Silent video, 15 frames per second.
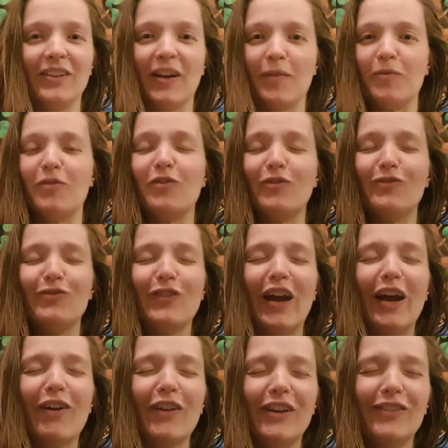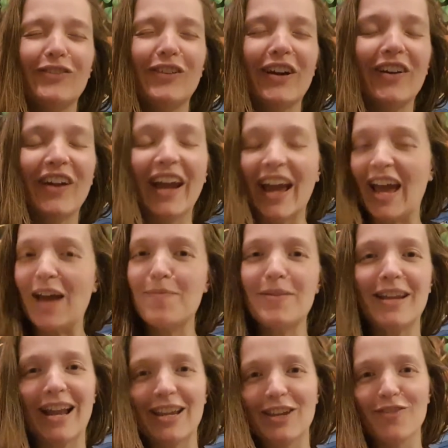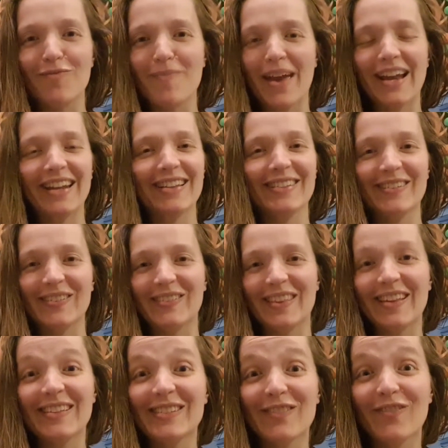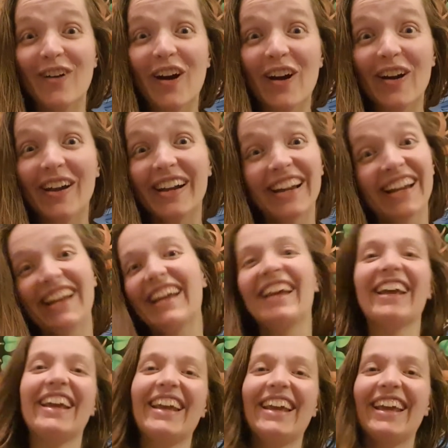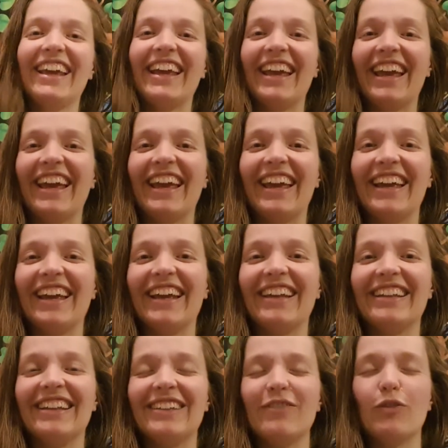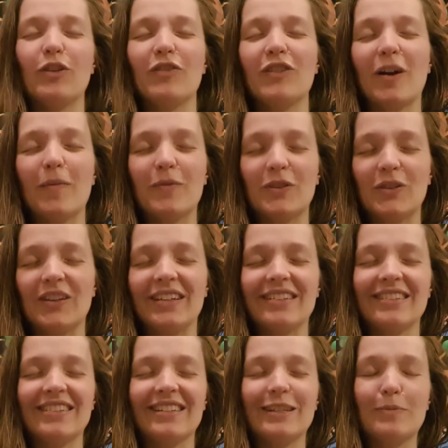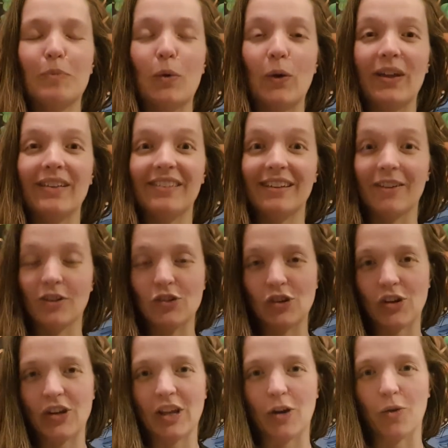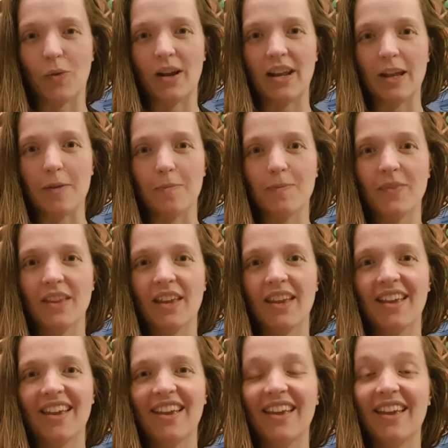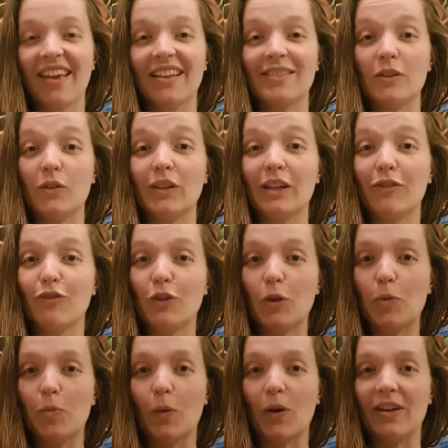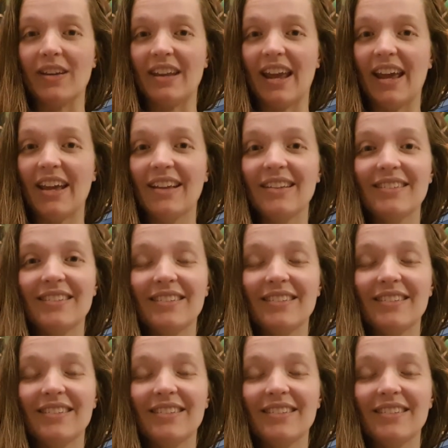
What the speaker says: I'm very, very happy that you've made it so this far. And we've come to this point in our journey already. It's only a few more days